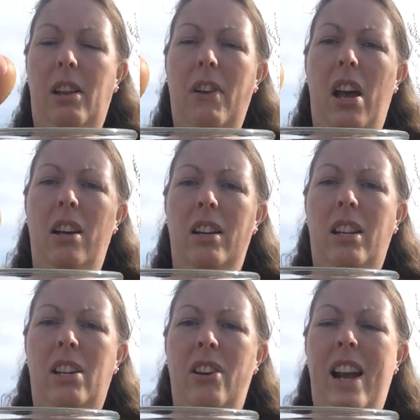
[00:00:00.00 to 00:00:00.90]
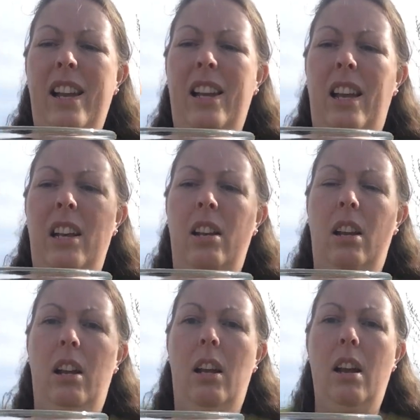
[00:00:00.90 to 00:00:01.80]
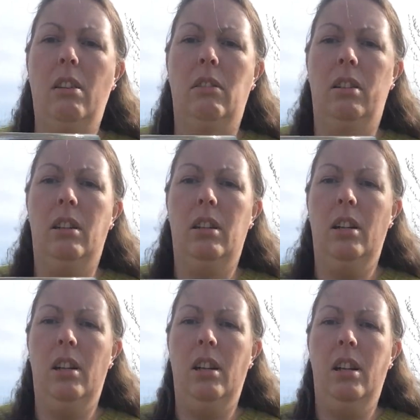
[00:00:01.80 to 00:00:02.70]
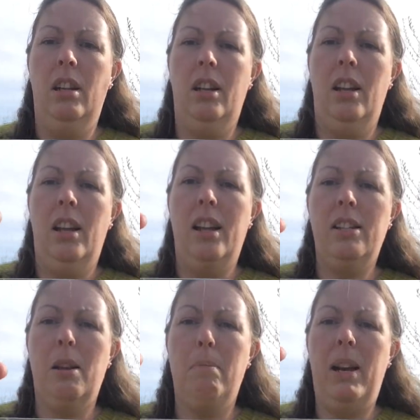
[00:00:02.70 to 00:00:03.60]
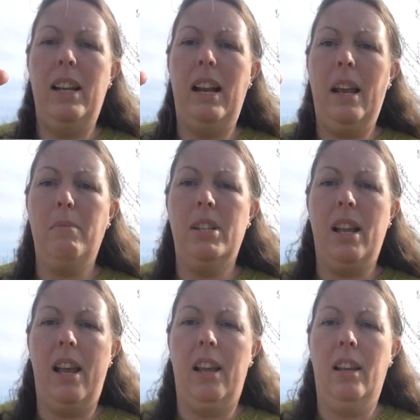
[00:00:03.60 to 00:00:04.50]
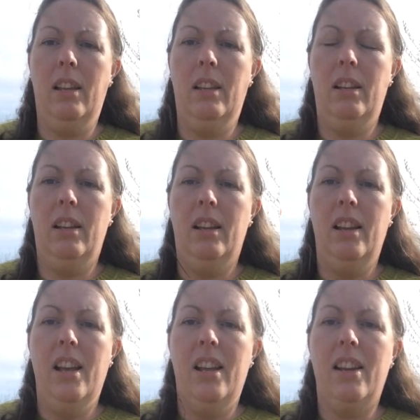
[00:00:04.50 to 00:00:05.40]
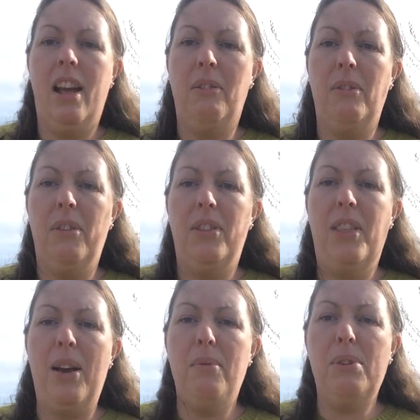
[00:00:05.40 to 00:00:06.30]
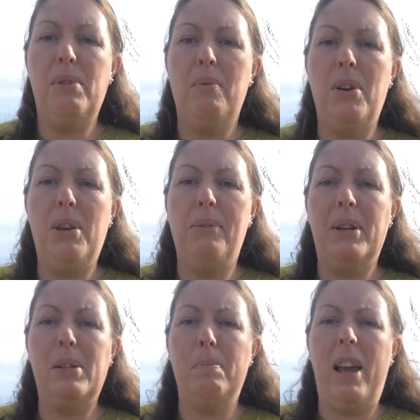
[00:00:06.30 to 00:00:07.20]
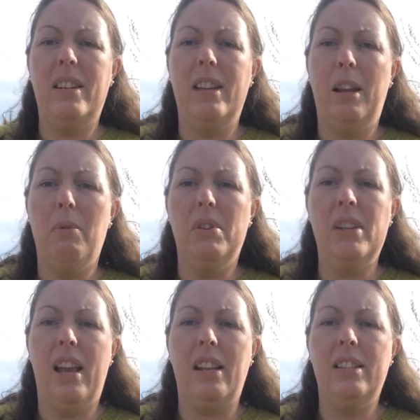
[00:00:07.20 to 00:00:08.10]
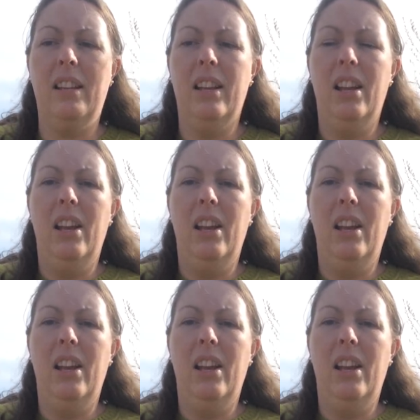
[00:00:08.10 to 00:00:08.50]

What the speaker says: Give it a hard crack and oh! It's completely empty. Now, that wasn't what you were expecting, was it?